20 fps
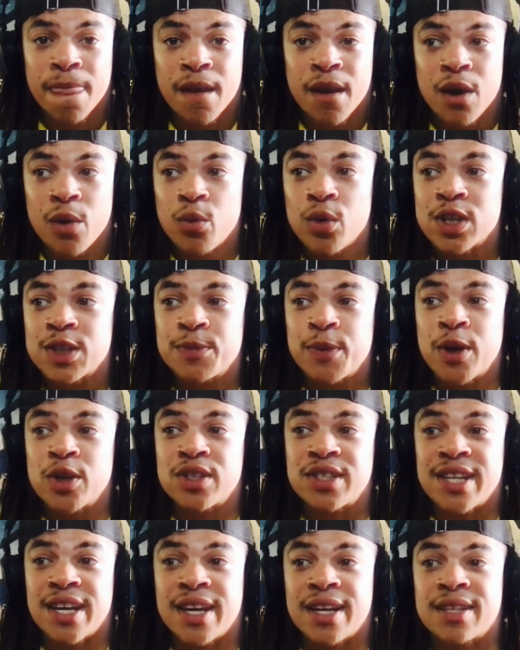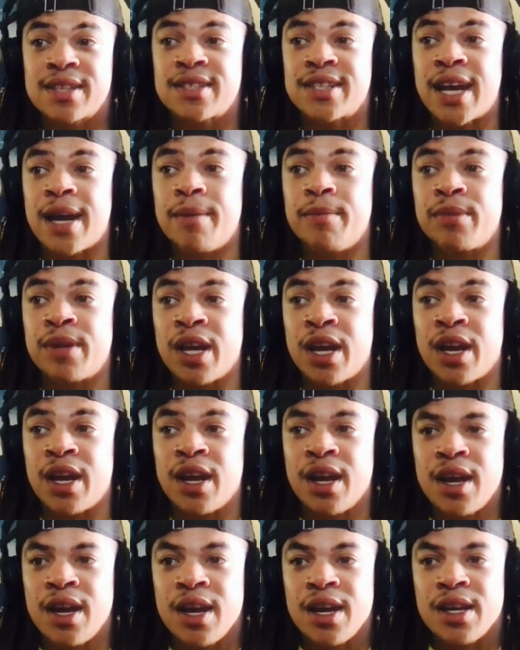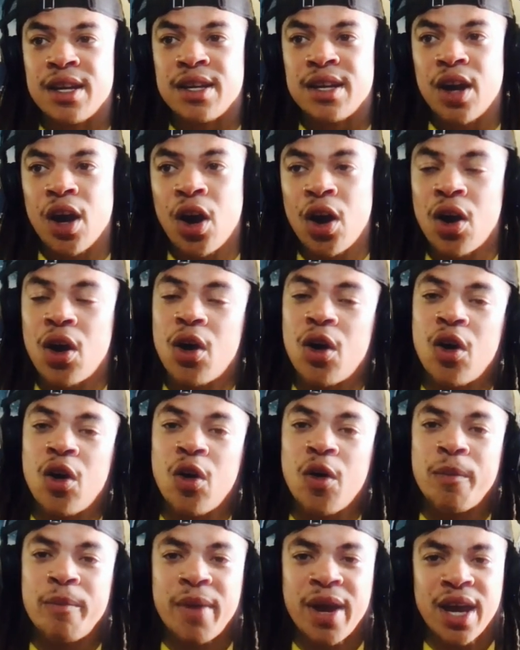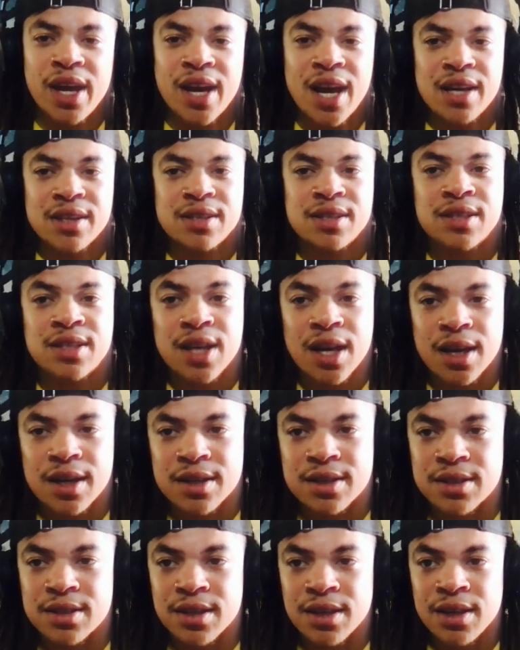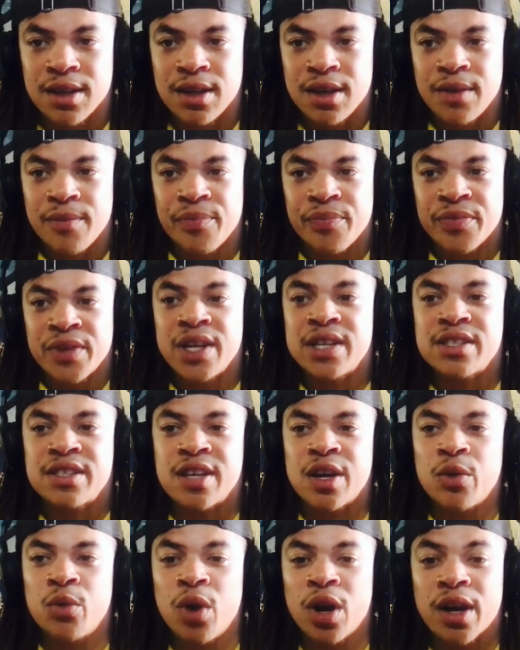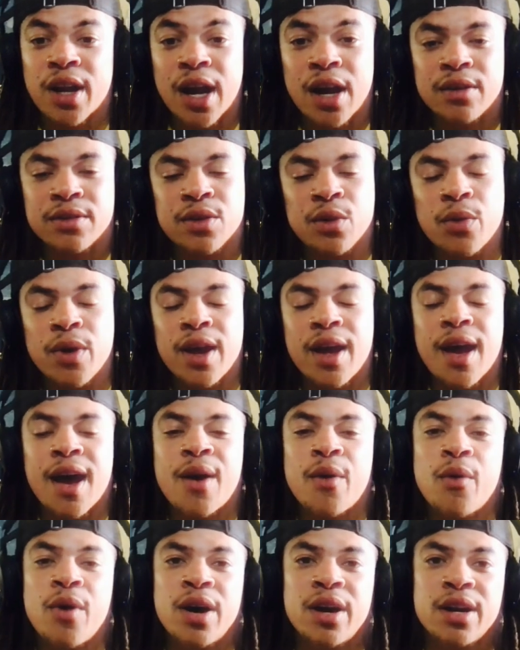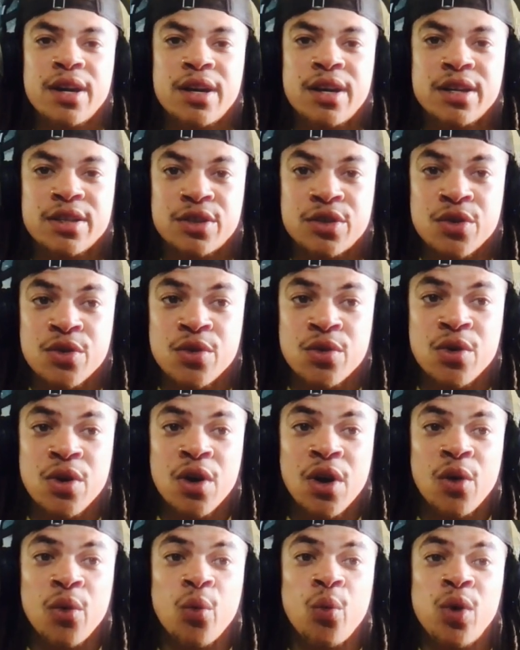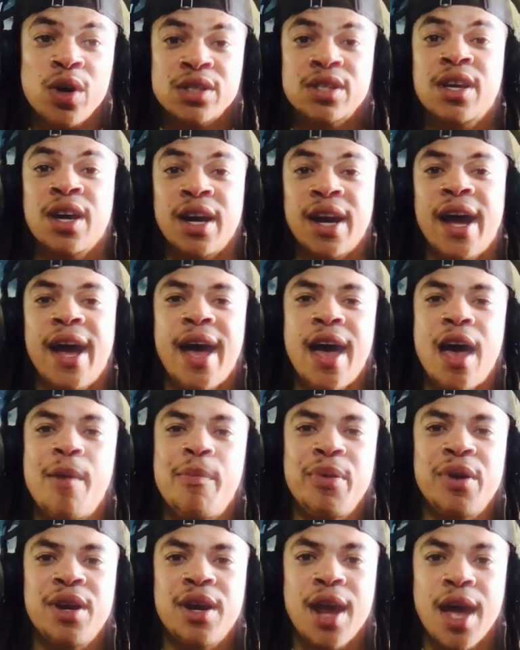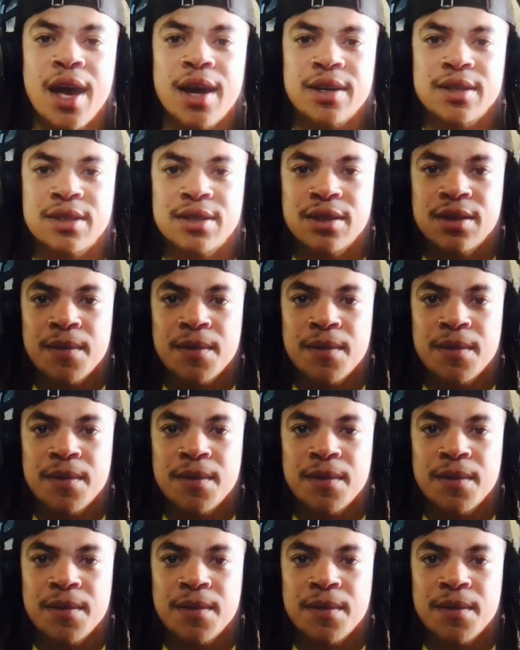We're supposed to accept that, oh man, that sucks. This didn't work out the way I wanted it to. What's going to happen next?